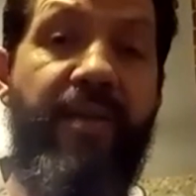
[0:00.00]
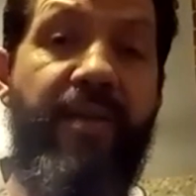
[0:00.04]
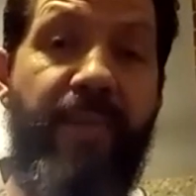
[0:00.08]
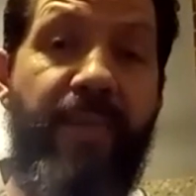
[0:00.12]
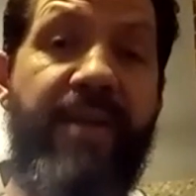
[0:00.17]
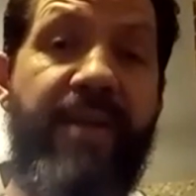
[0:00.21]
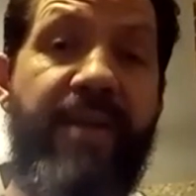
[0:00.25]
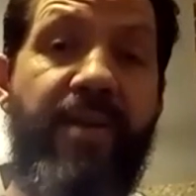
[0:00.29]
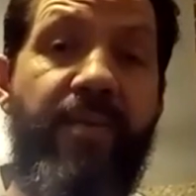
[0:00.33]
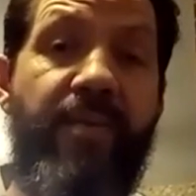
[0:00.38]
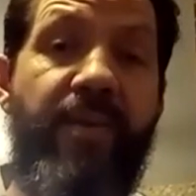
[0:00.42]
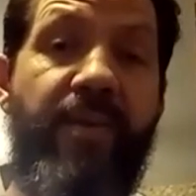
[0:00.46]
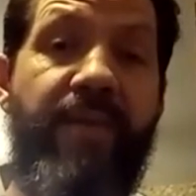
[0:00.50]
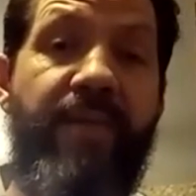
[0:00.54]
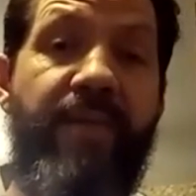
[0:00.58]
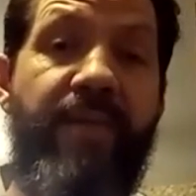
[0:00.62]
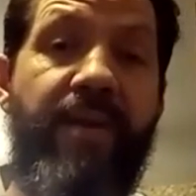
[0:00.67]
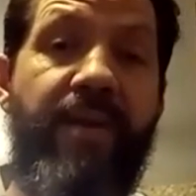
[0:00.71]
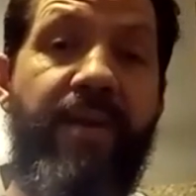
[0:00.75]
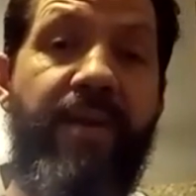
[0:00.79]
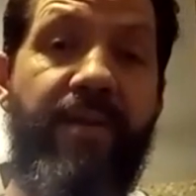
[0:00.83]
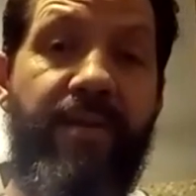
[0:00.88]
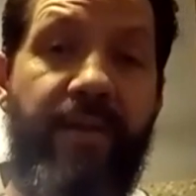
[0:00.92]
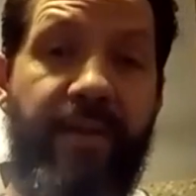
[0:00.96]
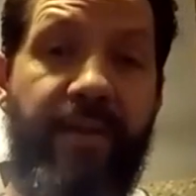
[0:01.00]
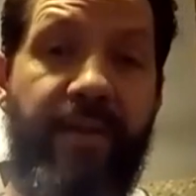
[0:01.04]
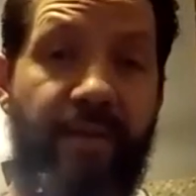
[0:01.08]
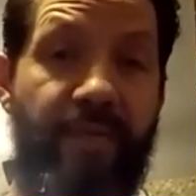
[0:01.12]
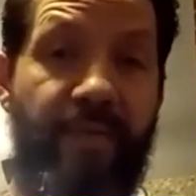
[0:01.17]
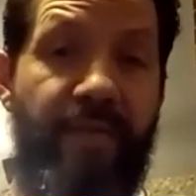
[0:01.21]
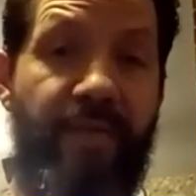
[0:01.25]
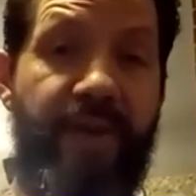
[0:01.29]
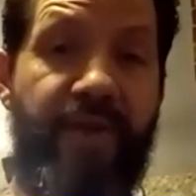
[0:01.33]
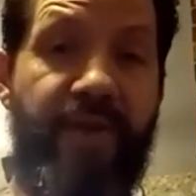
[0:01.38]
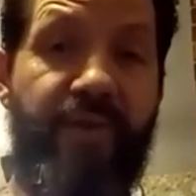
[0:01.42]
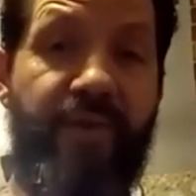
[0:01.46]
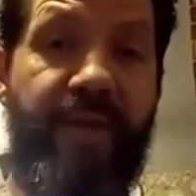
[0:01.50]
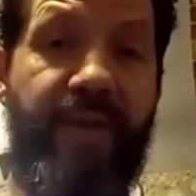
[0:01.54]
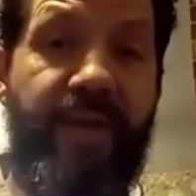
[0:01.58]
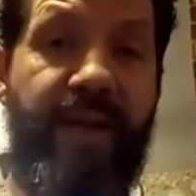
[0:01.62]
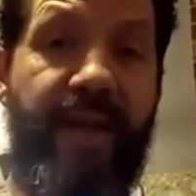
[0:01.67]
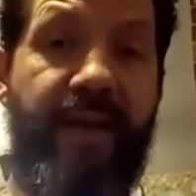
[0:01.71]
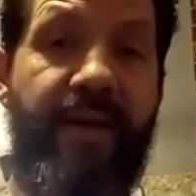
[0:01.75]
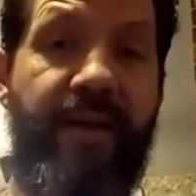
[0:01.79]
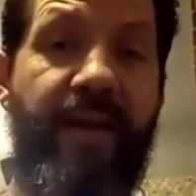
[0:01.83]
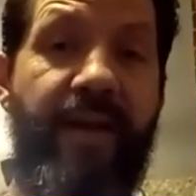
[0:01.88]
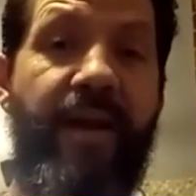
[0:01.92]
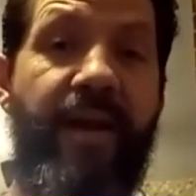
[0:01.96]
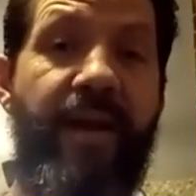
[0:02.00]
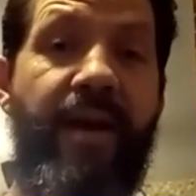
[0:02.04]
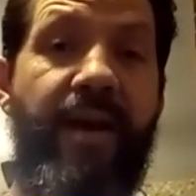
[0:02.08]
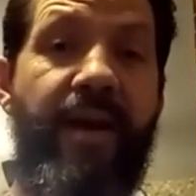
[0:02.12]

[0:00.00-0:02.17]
of the basket weaving, like the finished rattan.